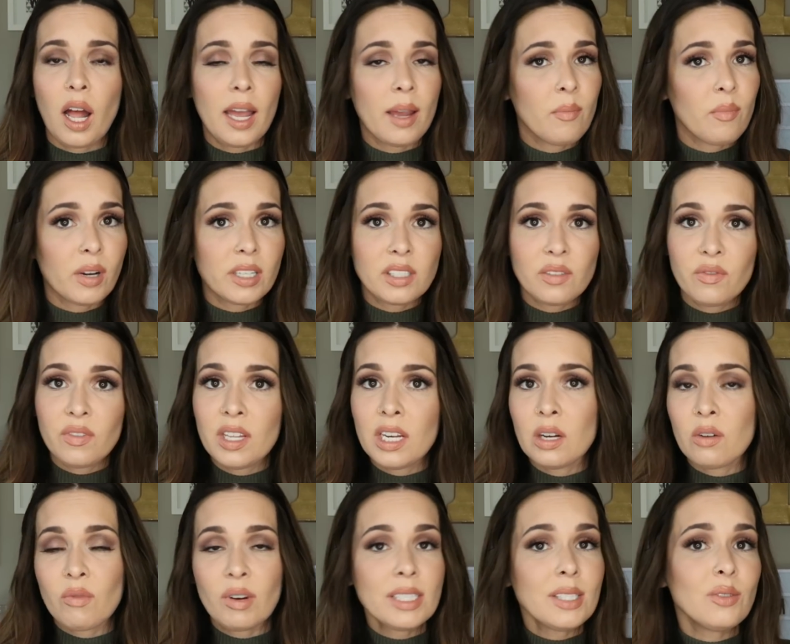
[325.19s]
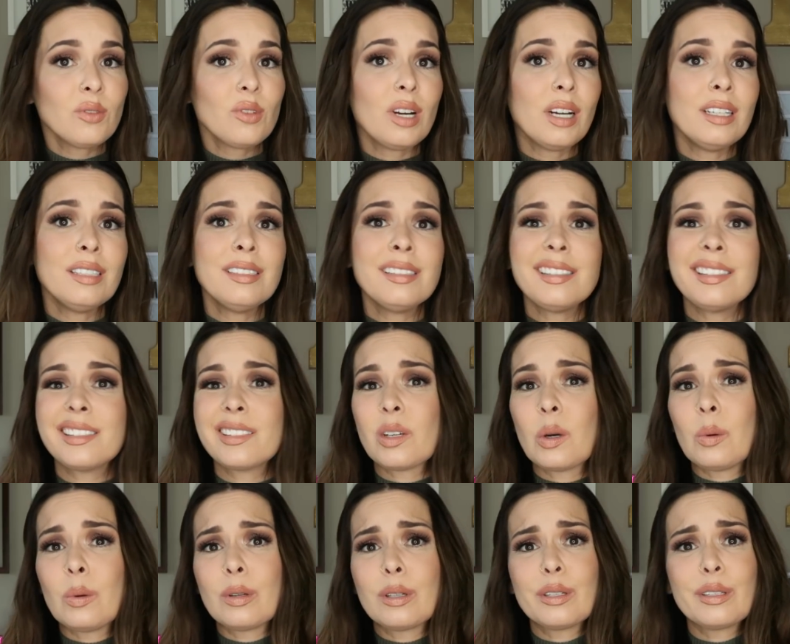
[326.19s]
I breastfeed in restaurants
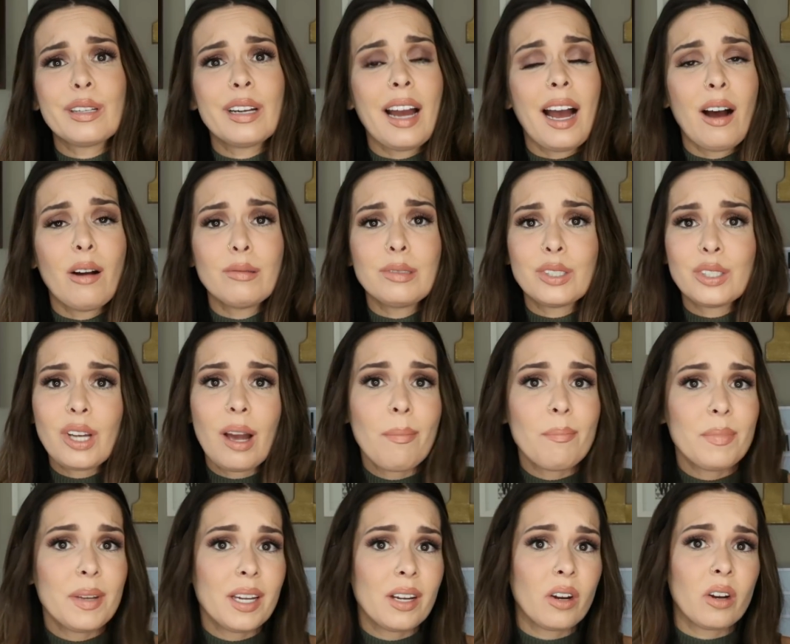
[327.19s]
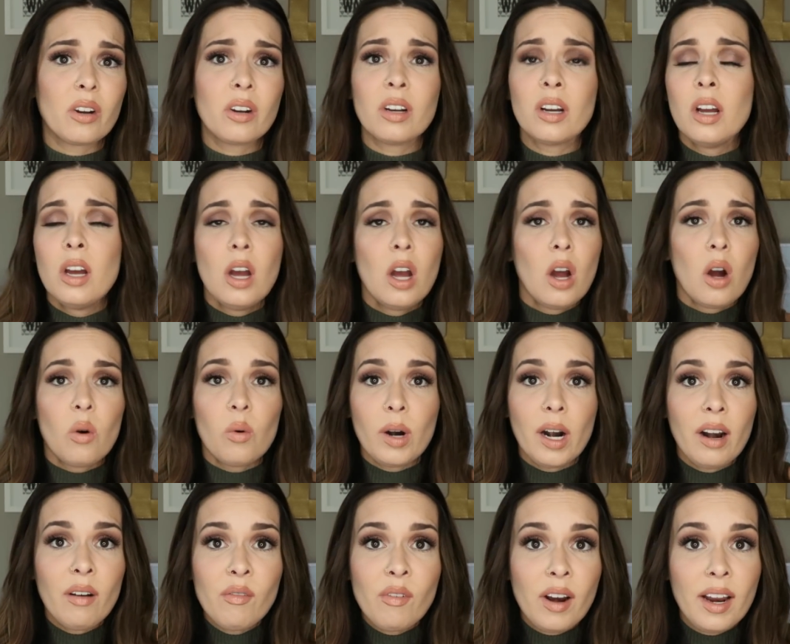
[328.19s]
or out shopping or
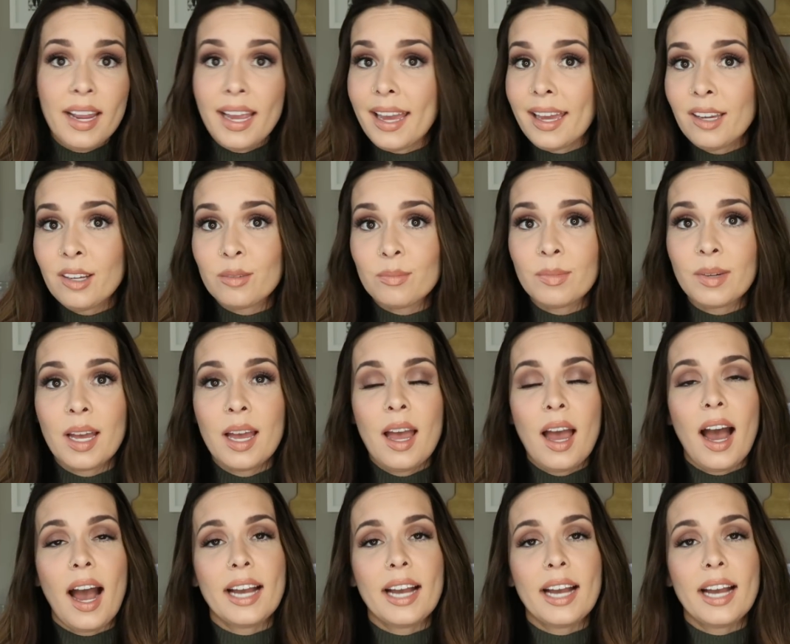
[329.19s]
wherever I am.